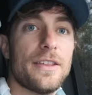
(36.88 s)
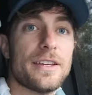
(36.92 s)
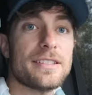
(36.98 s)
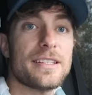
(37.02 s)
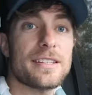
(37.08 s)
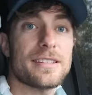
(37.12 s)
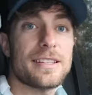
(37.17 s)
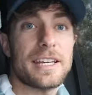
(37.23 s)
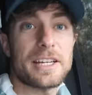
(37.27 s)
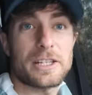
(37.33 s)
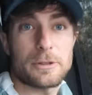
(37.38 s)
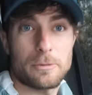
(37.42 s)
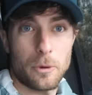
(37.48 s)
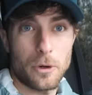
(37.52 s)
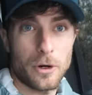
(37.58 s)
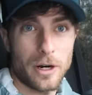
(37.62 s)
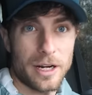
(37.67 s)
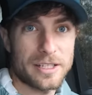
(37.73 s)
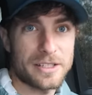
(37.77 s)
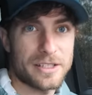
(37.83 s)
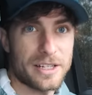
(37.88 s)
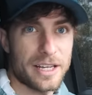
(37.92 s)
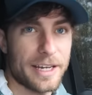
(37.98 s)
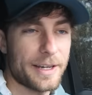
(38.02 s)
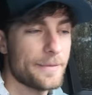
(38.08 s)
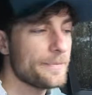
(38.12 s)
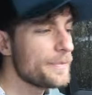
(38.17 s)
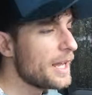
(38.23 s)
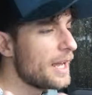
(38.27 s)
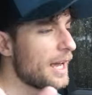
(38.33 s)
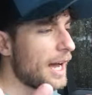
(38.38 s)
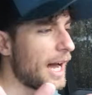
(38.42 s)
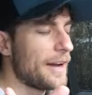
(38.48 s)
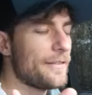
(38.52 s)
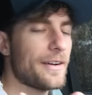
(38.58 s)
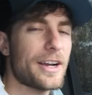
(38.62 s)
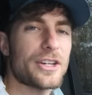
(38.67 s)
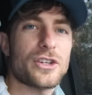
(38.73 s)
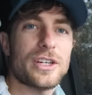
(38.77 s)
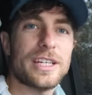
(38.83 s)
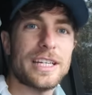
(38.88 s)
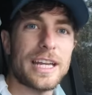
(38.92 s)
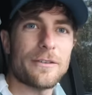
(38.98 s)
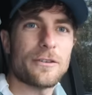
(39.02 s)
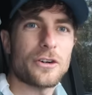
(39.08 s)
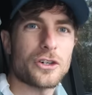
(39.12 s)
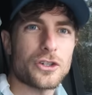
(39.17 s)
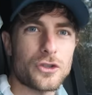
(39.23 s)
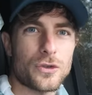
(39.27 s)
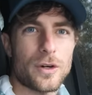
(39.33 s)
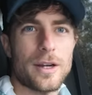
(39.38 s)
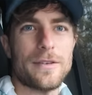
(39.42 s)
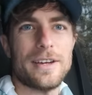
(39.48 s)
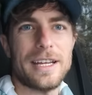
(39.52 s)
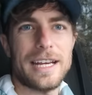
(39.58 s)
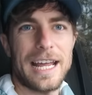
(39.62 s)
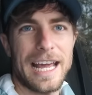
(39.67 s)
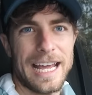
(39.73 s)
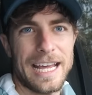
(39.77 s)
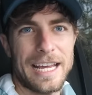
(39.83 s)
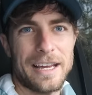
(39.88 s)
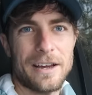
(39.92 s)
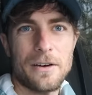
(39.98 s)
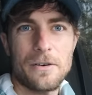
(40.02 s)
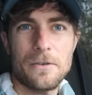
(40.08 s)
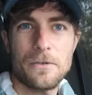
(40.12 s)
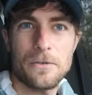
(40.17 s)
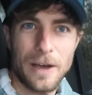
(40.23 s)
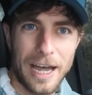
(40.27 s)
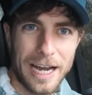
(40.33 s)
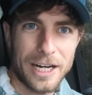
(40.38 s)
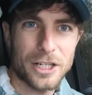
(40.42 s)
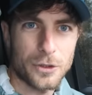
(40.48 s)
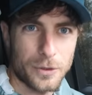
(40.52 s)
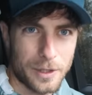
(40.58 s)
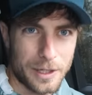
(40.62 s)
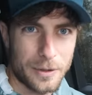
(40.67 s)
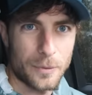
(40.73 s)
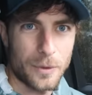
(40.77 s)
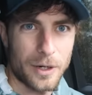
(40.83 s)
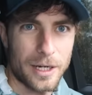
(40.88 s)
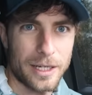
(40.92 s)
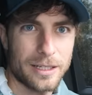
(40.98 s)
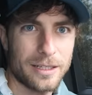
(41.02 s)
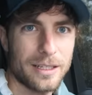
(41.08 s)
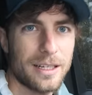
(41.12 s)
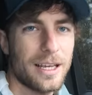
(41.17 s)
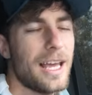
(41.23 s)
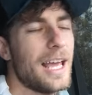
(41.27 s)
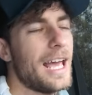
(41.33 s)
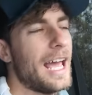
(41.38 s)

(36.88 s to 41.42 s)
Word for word: This is the Explorer ST. I've actually never driven a factory one.